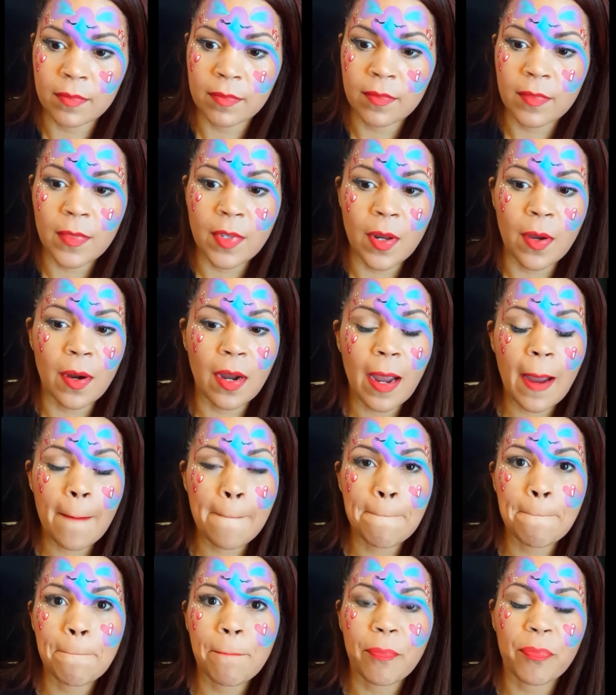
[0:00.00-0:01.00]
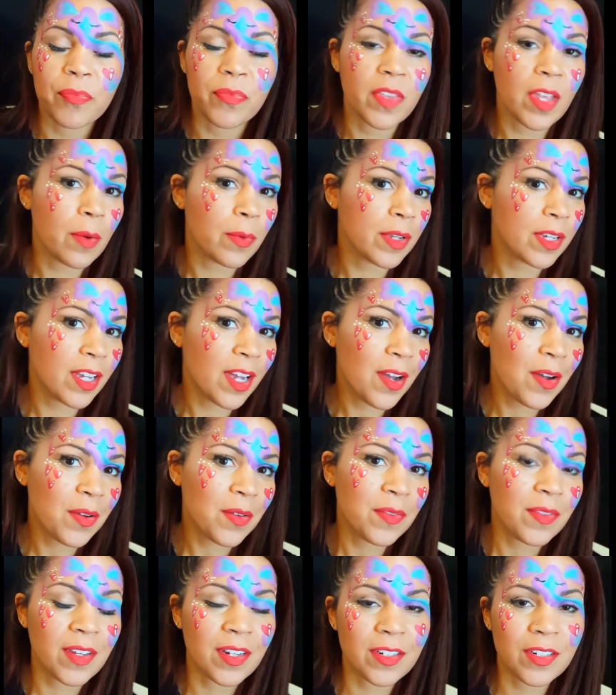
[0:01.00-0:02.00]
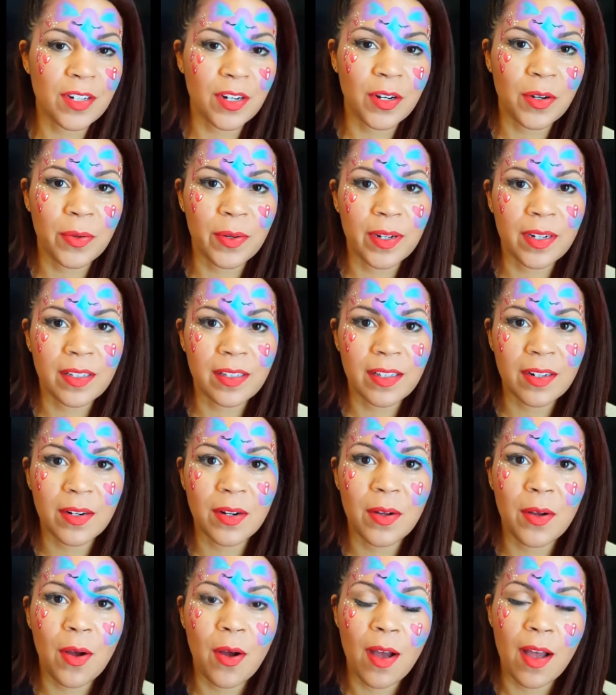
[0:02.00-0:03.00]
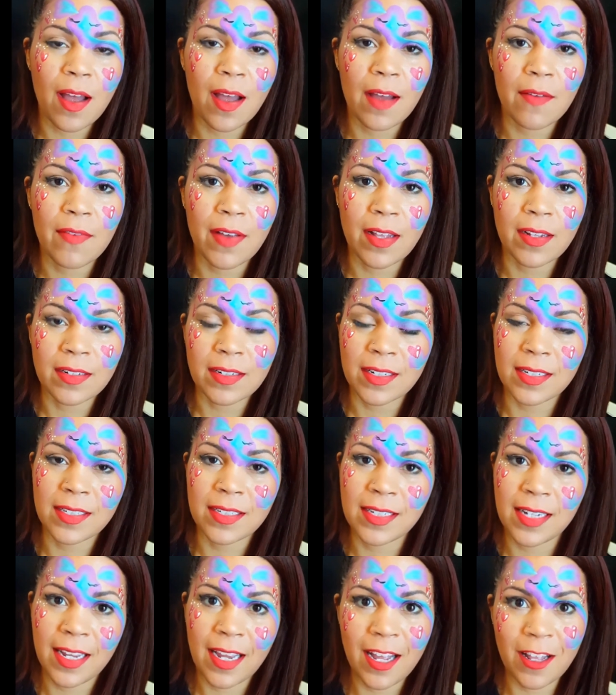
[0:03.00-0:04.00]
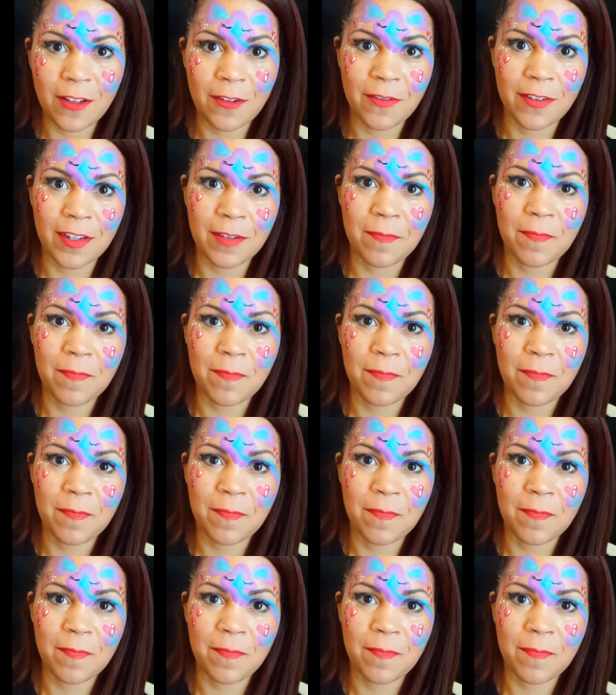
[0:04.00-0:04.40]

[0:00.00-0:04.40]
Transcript: Okay, and there we go. There's our quick little Valentine's Day elephant.